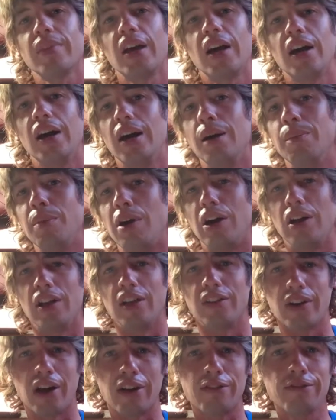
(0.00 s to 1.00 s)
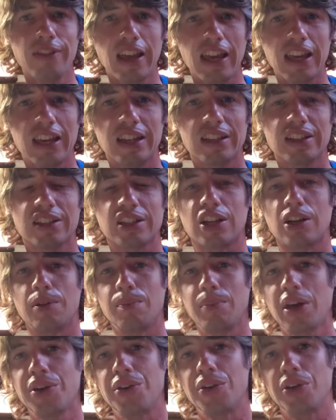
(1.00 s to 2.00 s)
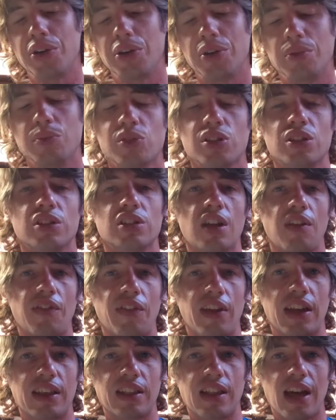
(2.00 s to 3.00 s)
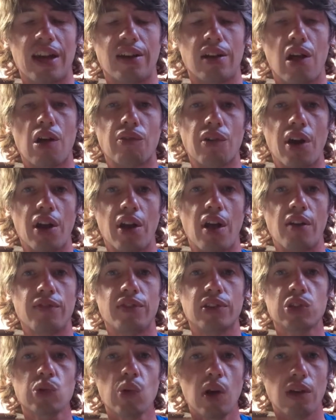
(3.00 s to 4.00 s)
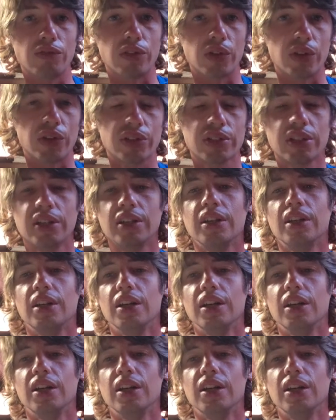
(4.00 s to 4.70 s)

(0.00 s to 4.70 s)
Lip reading: all of our fans and our bedrooms and stuff like that all run off of 12 volt.